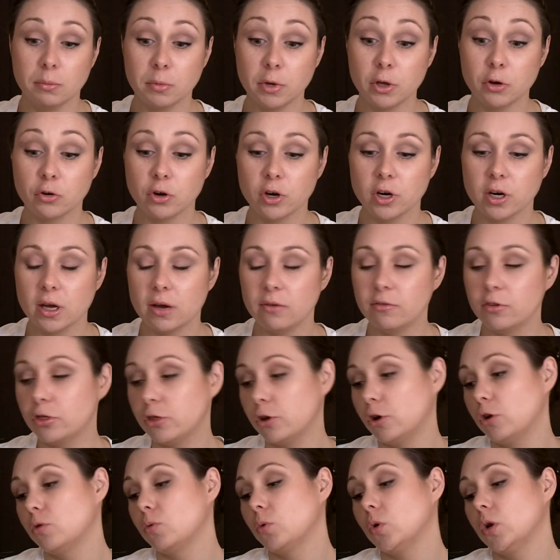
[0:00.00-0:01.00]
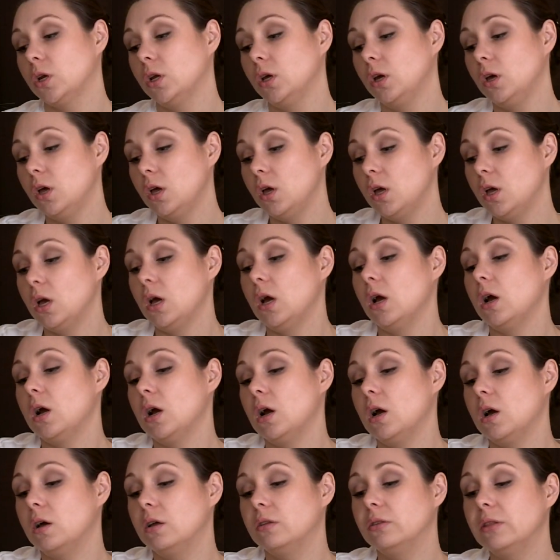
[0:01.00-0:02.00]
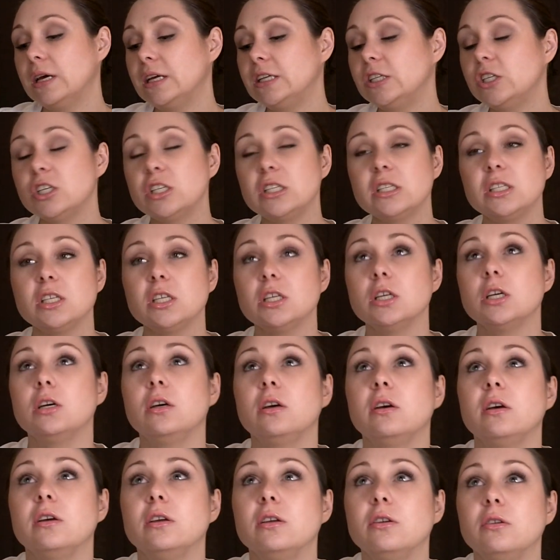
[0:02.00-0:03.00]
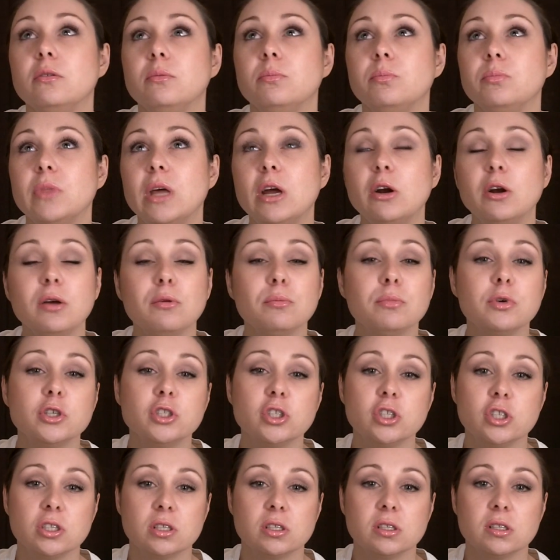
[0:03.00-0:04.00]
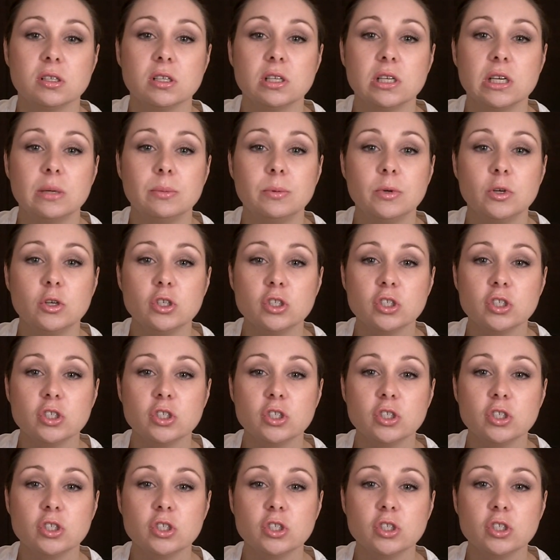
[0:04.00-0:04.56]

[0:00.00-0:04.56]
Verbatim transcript: I'm getting ready to have a third one. Uh, they just, they don't even put you to sleep.